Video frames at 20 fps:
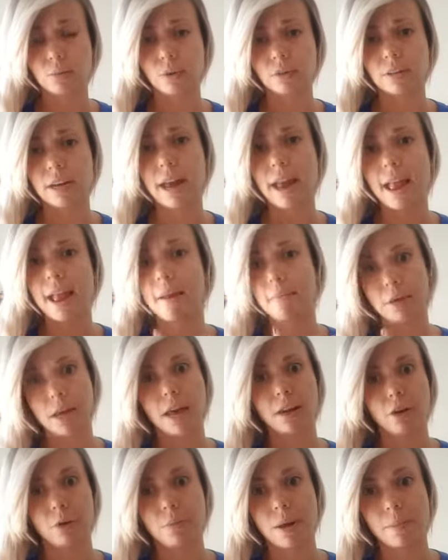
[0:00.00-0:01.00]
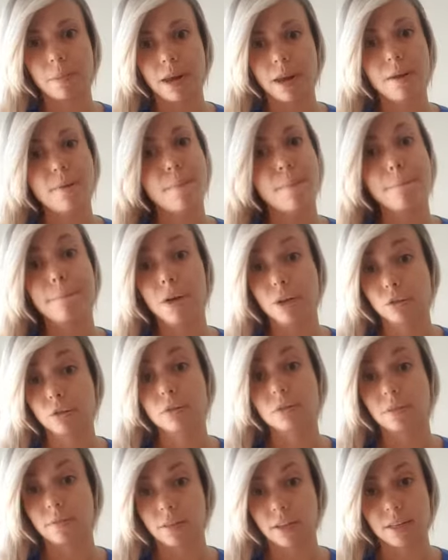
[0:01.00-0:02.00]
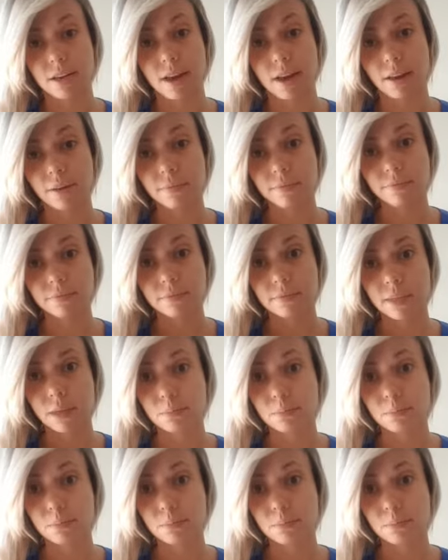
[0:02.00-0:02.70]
Well, I am lying on my bed most of the time.